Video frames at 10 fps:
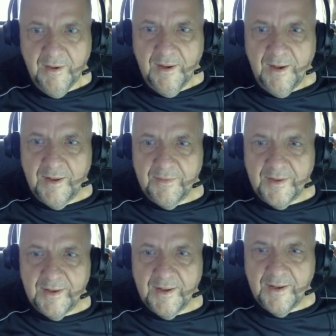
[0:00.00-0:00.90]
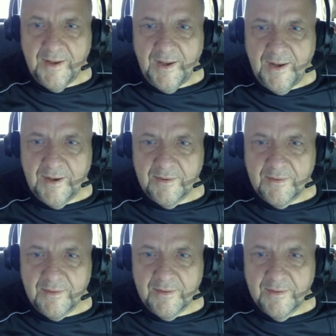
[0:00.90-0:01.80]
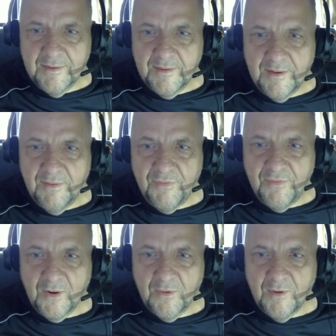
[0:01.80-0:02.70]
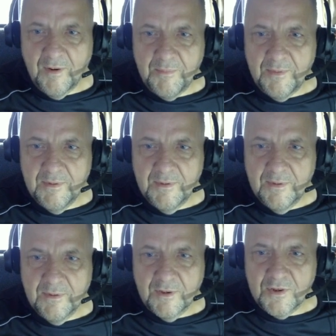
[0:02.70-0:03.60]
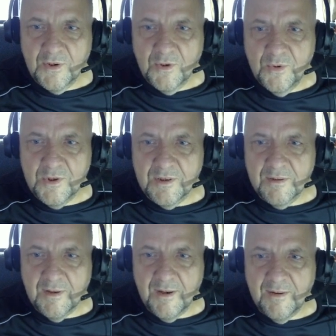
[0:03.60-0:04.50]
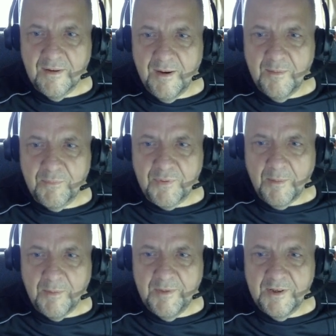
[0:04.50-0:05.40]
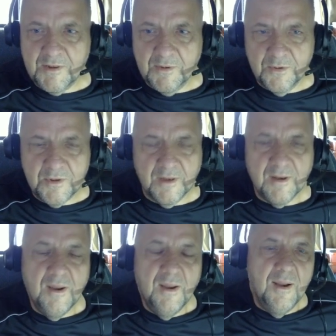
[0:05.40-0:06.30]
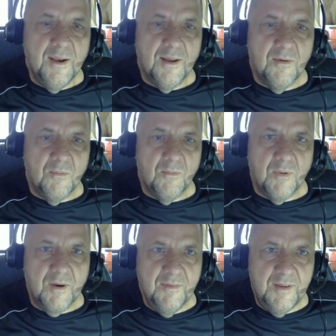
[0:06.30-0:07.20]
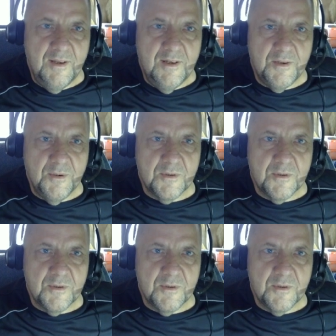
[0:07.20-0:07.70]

and then I added a follow-up, the solution, a probably solution. Now, one of the issues